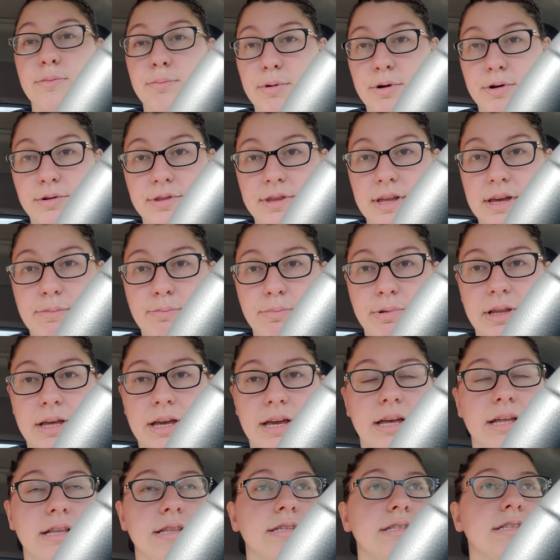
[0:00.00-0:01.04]
birthday
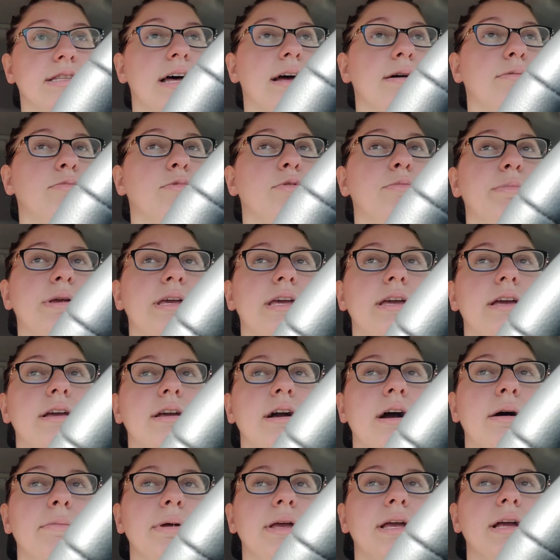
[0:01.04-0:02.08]
plans that will be
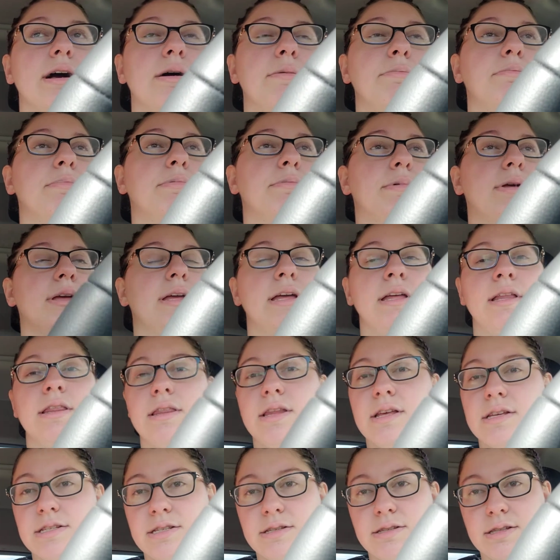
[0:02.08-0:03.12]
coming up in
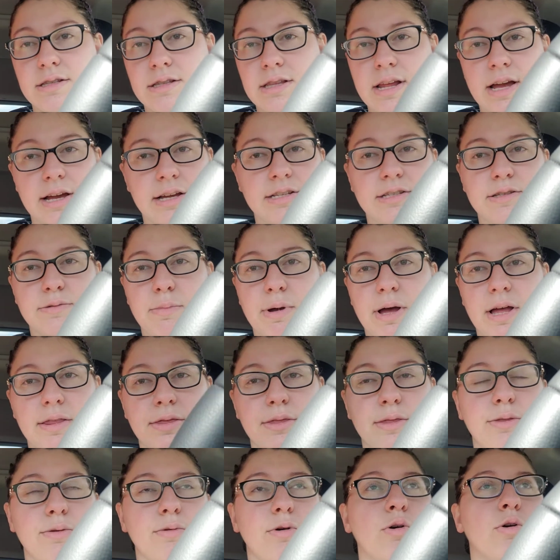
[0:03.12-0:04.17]
this next
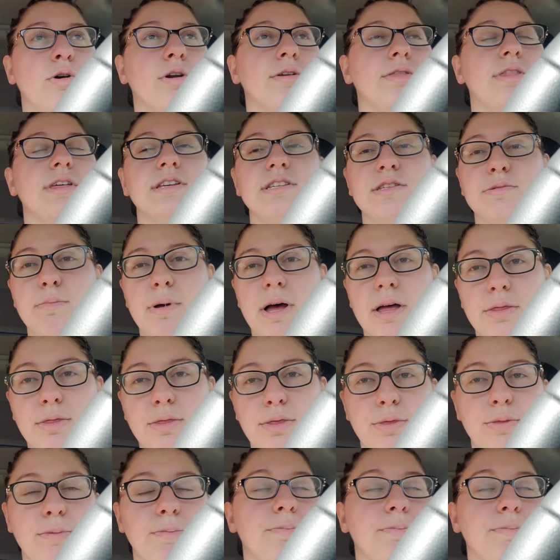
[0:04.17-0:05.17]
month or this month.